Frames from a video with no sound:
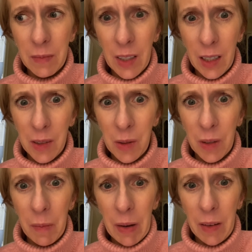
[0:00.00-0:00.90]
Also
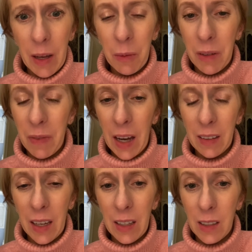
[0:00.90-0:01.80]
compound that with the fact
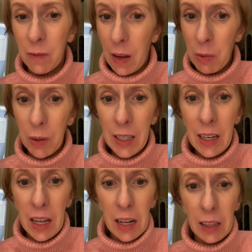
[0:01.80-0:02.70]
that it's February
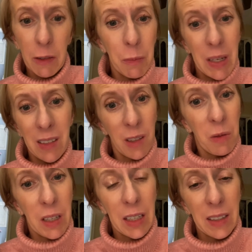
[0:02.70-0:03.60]
and I live in
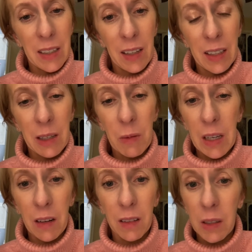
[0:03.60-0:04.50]
Minnesota. It's not like we
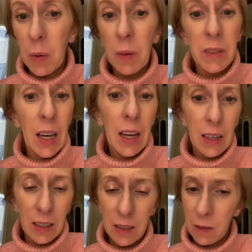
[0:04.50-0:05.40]
can all go outside
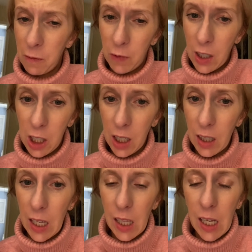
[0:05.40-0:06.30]
and get some fresh air
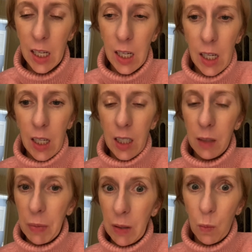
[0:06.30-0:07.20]
lately. It's
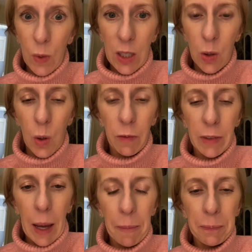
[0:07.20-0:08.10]
been way too cold for
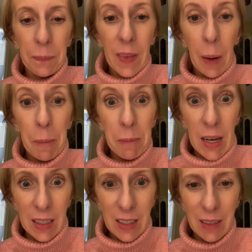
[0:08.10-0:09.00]
that.
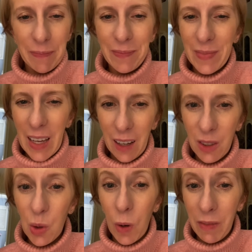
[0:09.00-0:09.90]
But yeah,
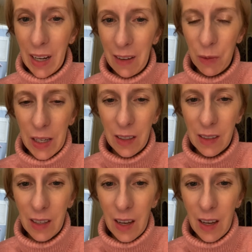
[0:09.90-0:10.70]
12 and a half weeks.